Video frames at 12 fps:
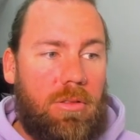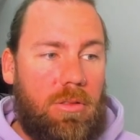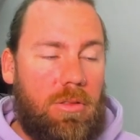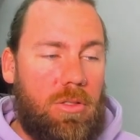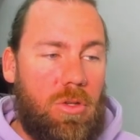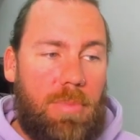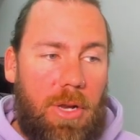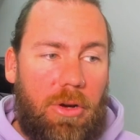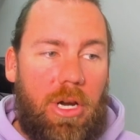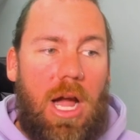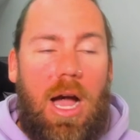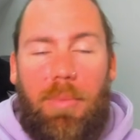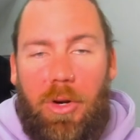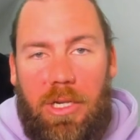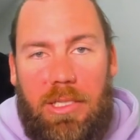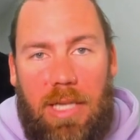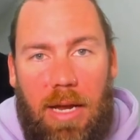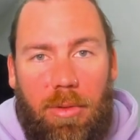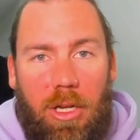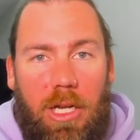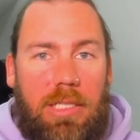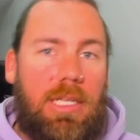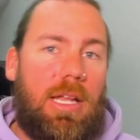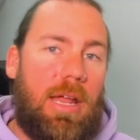superior harmonic
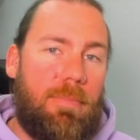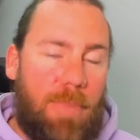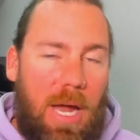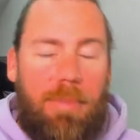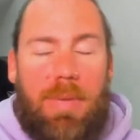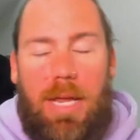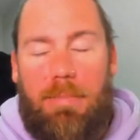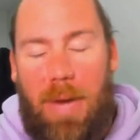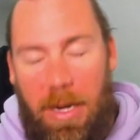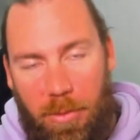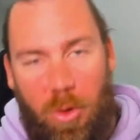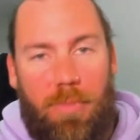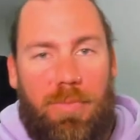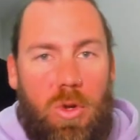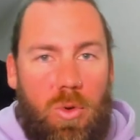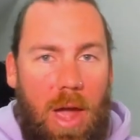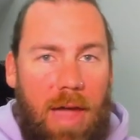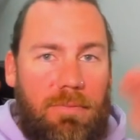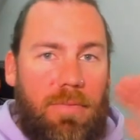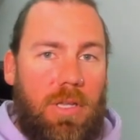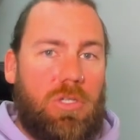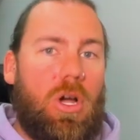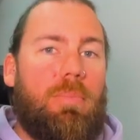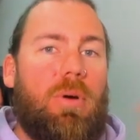stabilizer, and bada bing, bada boom, you have the
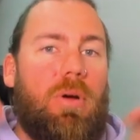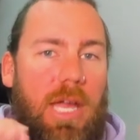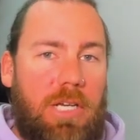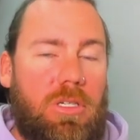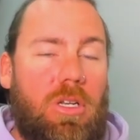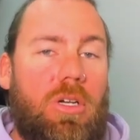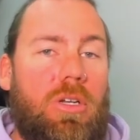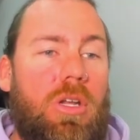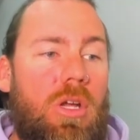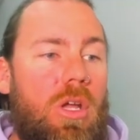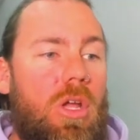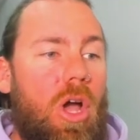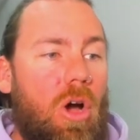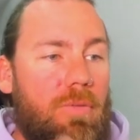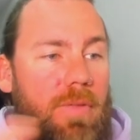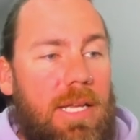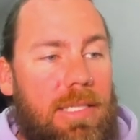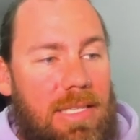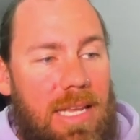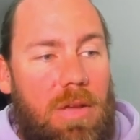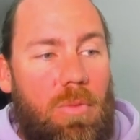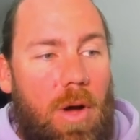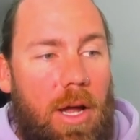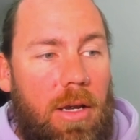top echelon of this tier
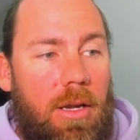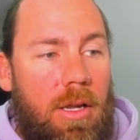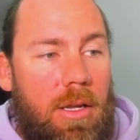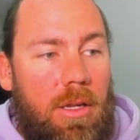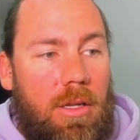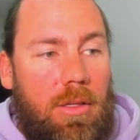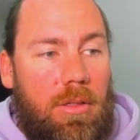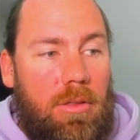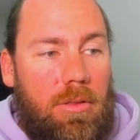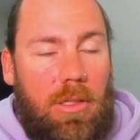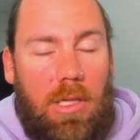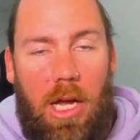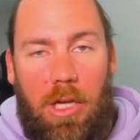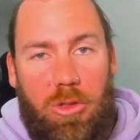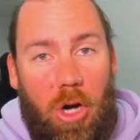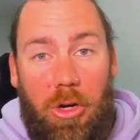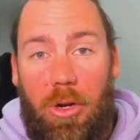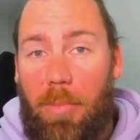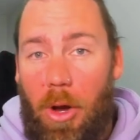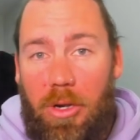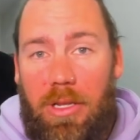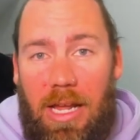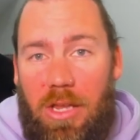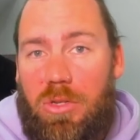1 drone
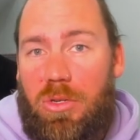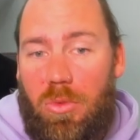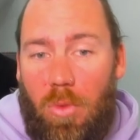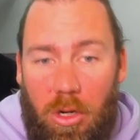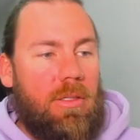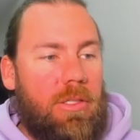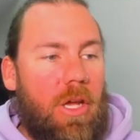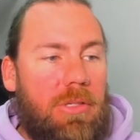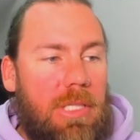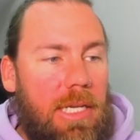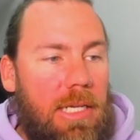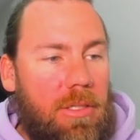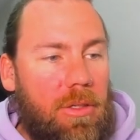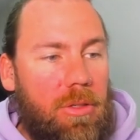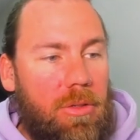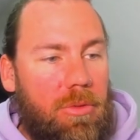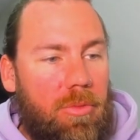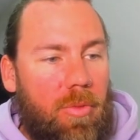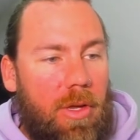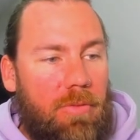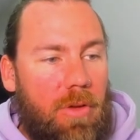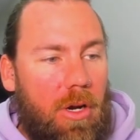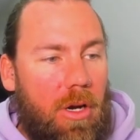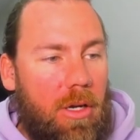component that you do want. So tier 2, we've
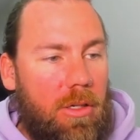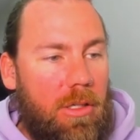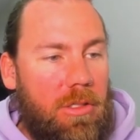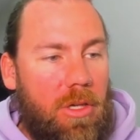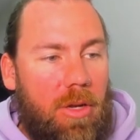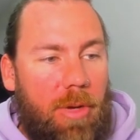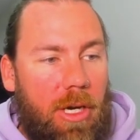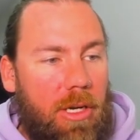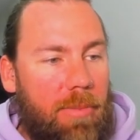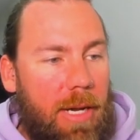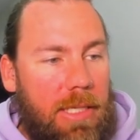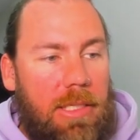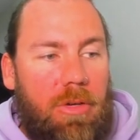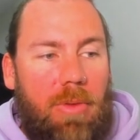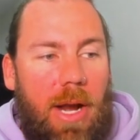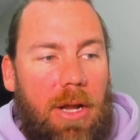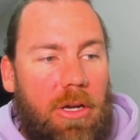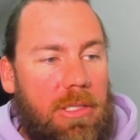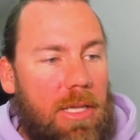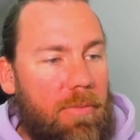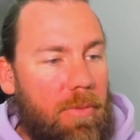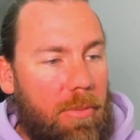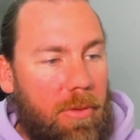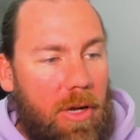got a dermite capacitor, radox
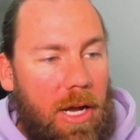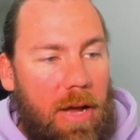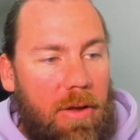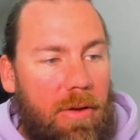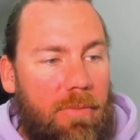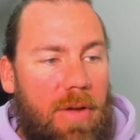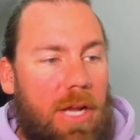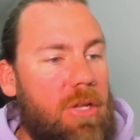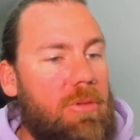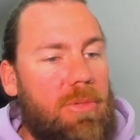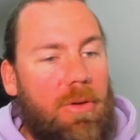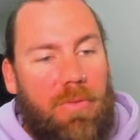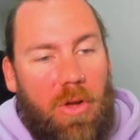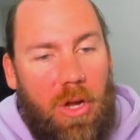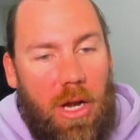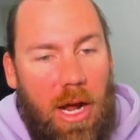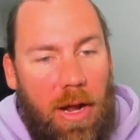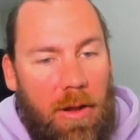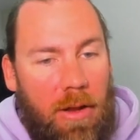amplifier, and a vacuum diverter,